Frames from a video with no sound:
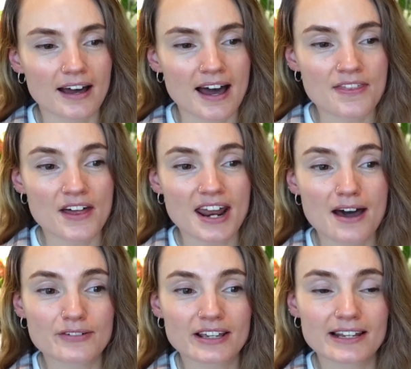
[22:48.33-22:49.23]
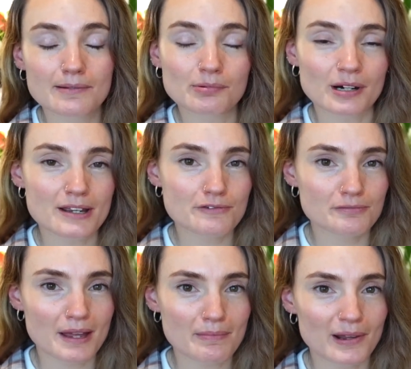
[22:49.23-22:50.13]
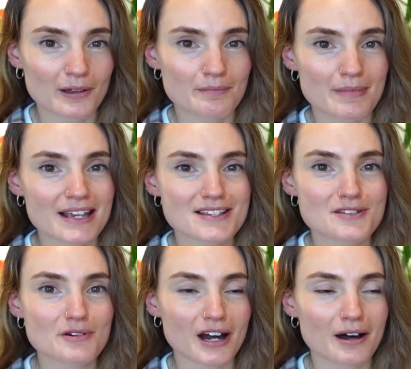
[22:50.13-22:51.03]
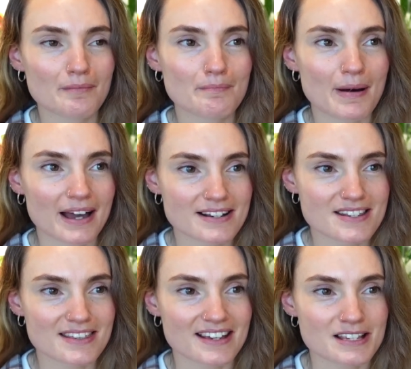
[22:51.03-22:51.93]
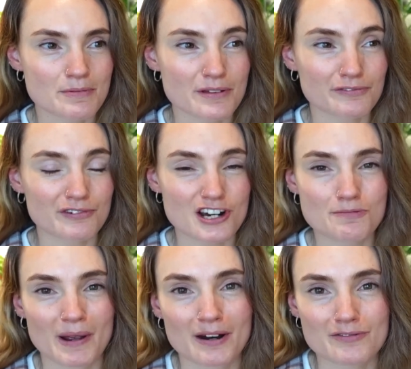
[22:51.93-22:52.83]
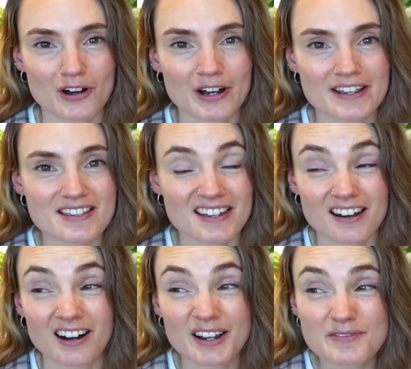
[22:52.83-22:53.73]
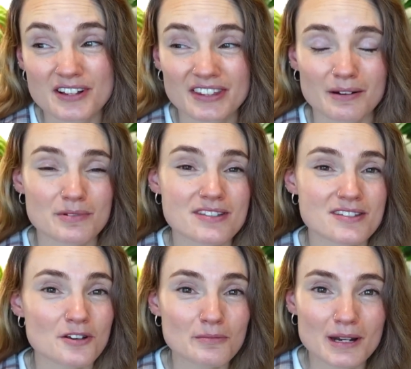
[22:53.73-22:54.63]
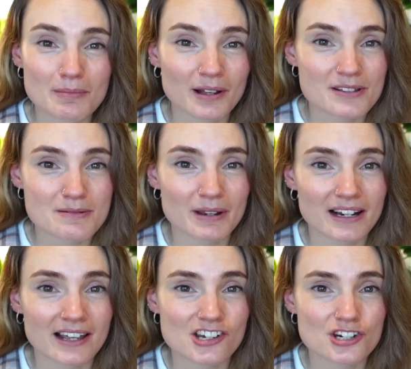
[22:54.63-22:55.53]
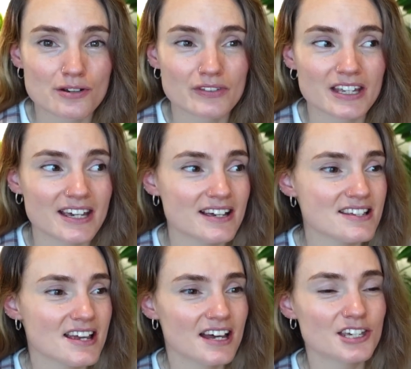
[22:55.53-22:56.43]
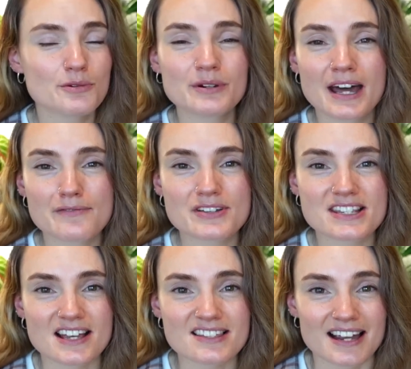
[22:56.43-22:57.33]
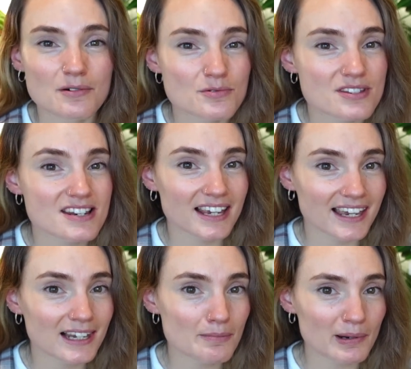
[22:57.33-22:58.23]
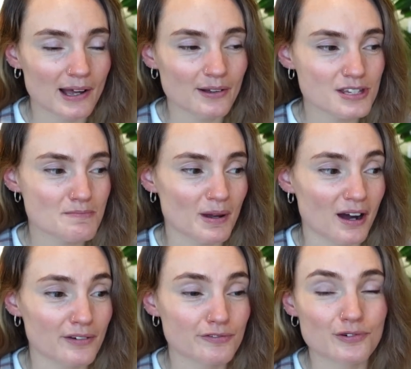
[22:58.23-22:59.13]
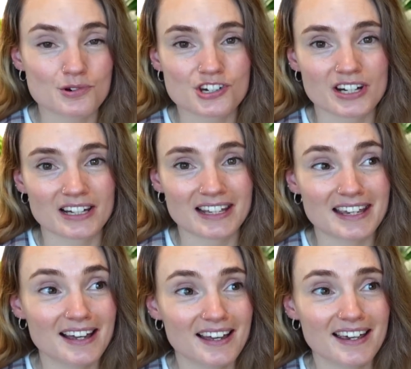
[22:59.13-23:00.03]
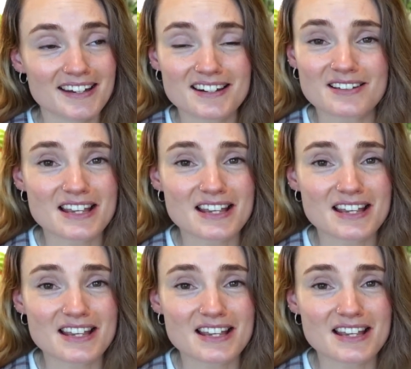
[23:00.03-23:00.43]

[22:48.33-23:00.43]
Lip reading: and then having a little break from that plant makes you come back to things with a fresh pair of eyes. And I've done that with so many plants in my collection over the years. You never set out to kill a plant, but unfortunately it does